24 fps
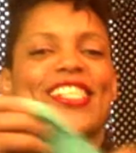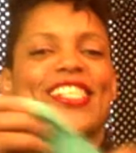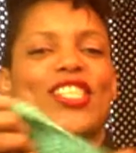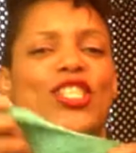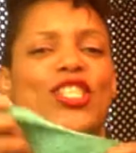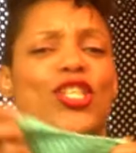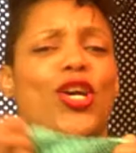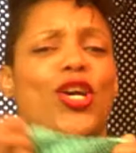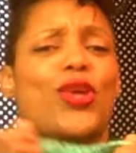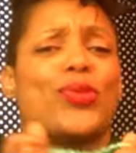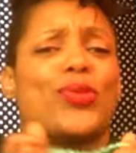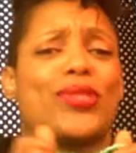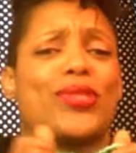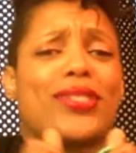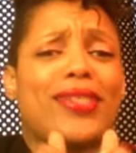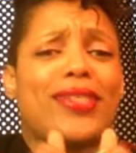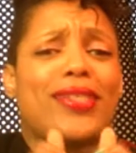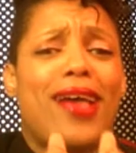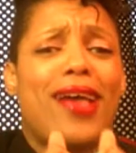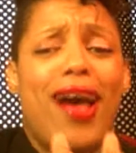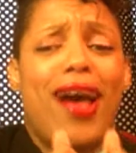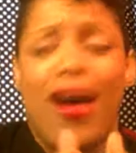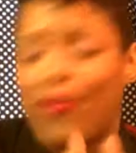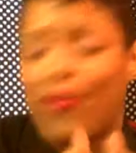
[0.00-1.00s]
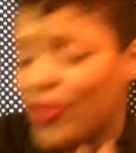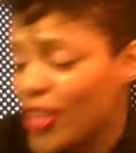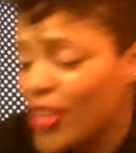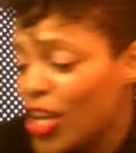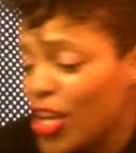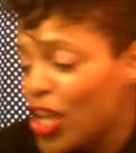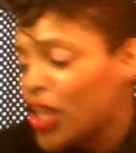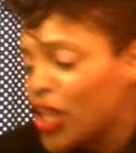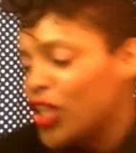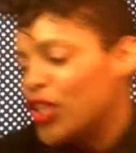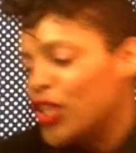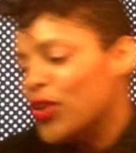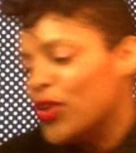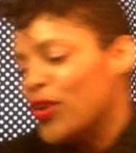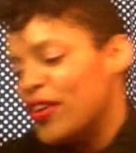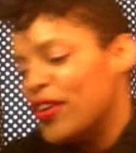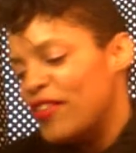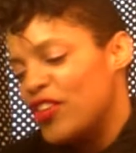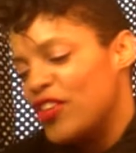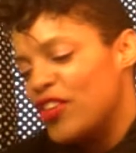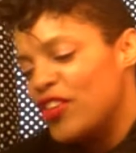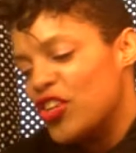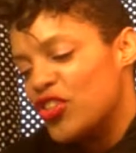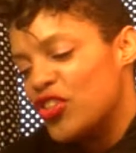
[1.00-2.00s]
so soft. You don't
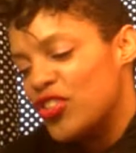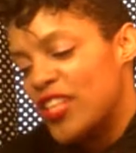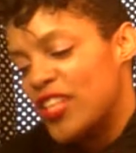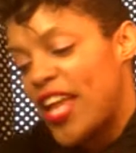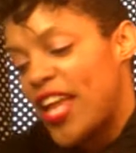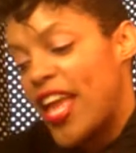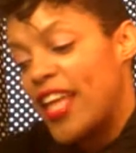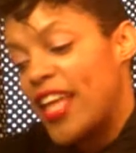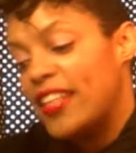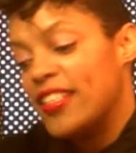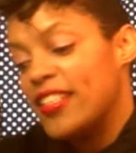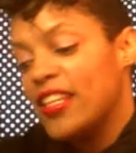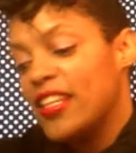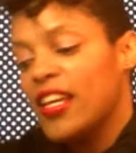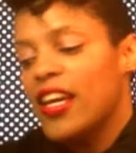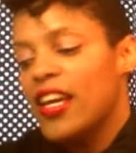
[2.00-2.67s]
even understand.